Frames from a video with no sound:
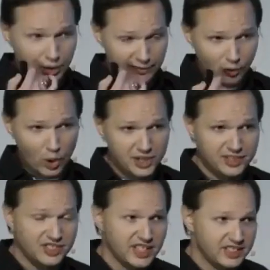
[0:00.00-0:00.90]
There were
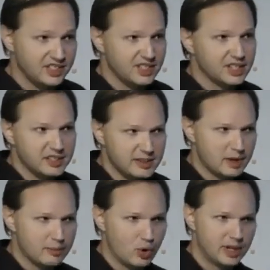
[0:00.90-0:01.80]
466 of them
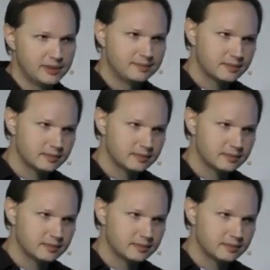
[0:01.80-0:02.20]
on board,